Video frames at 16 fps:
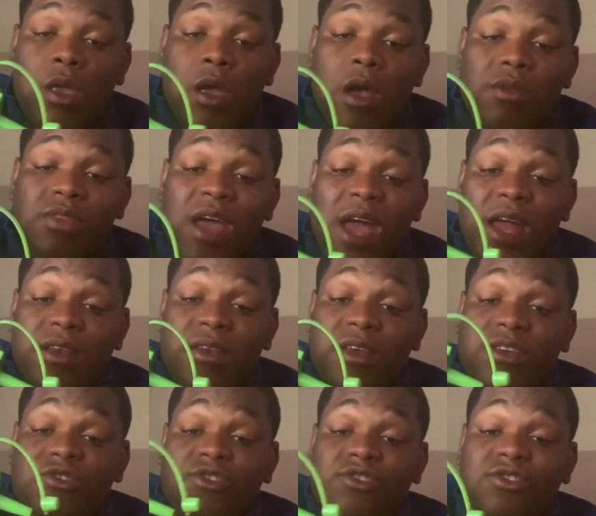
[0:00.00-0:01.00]
then
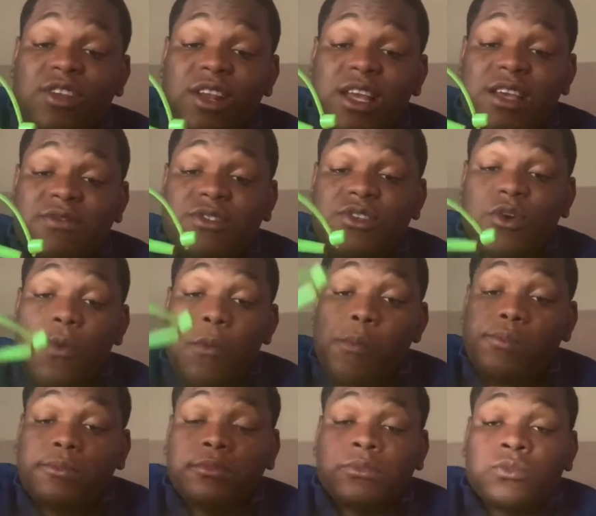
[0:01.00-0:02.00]
it just leaves you.
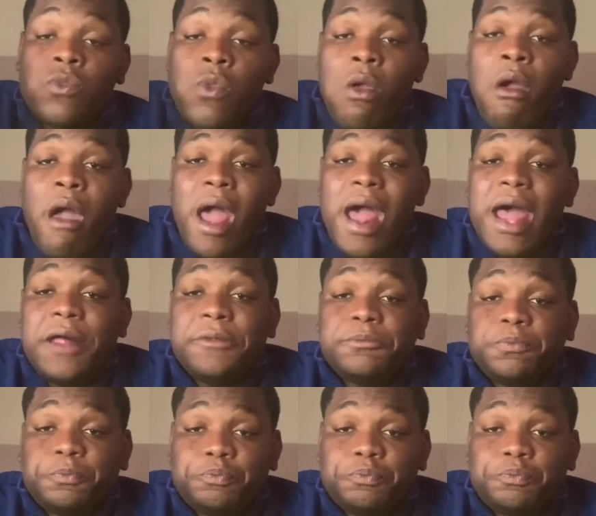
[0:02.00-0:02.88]
And